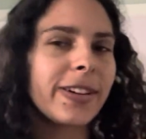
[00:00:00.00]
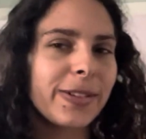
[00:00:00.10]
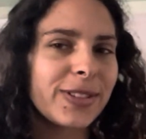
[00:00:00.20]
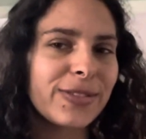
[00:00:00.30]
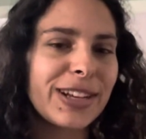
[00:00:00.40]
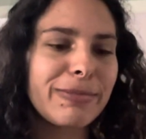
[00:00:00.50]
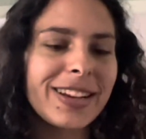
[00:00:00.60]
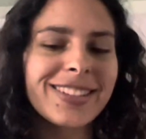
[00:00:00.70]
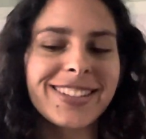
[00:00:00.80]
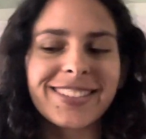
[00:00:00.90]
Go Divine
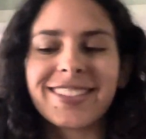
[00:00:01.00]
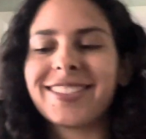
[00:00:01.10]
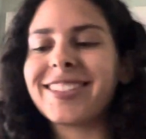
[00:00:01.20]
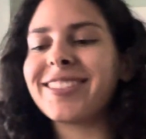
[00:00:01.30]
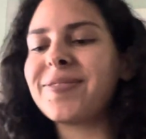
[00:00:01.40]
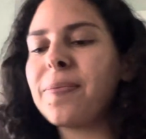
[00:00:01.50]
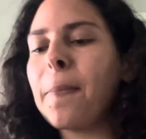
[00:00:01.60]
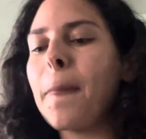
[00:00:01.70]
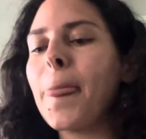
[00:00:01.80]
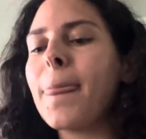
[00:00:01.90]
Masculines.
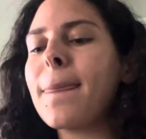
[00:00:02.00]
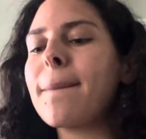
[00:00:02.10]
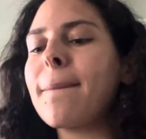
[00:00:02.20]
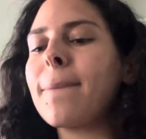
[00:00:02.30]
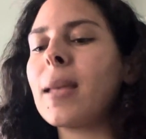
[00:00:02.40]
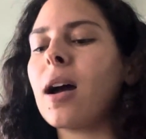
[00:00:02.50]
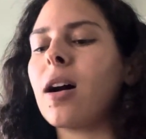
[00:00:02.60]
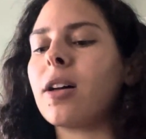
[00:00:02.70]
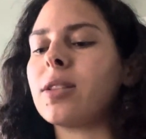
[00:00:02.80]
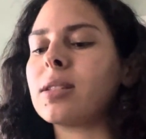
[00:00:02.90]

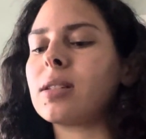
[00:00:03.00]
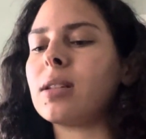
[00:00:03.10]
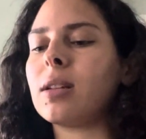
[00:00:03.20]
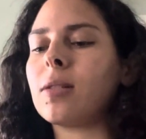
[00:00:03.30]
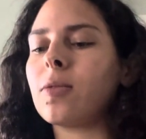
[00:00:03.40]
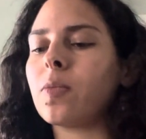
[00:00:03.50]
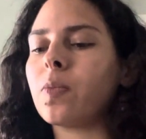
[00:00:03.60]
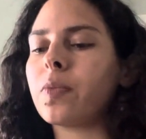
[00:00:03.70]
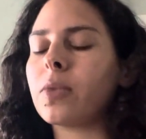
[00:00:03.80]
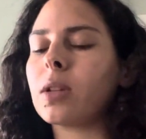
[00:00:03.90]
Uh, this,
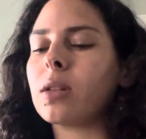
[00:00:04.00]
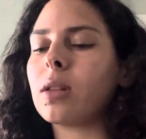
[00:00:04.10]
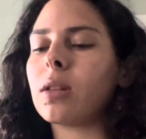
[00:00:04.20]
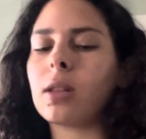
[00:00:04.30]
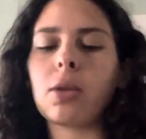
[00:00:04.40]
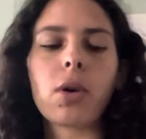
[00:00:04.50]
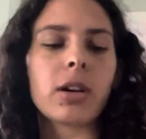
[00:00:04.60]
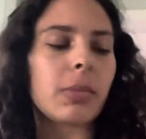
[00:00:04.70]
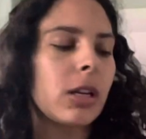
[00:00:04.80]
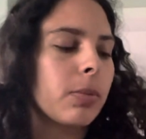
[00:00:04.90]
they
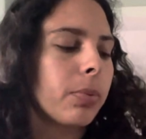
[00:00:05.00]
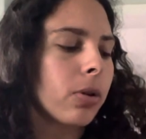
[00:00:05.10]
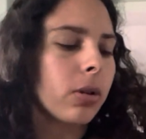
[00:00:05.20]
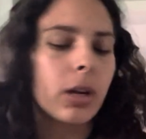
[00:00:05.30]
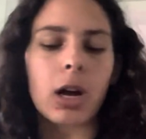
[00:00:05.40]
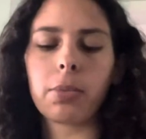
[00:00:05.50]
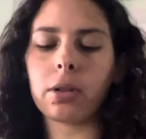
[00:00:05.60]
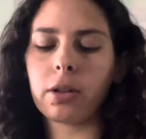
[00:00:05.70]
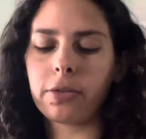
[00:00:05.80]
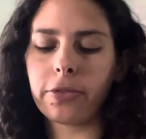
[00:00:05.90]
wanted me to pull a
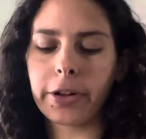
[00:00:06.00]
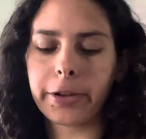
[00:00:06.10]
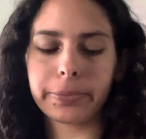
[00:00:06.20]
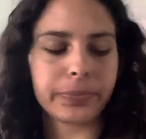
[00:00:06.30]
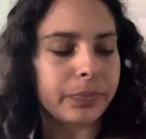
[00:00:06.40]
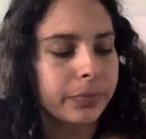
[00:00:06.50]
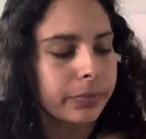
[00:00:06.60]
couple of um,